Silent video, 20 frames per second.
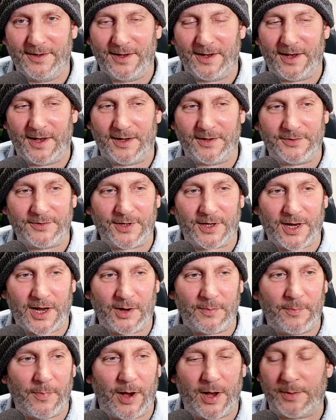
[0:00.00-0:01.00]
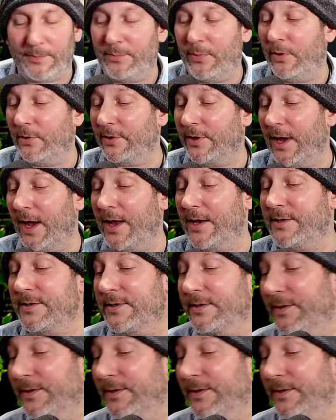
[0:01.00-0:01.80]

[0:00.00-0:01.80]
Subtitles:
And check out my podcast.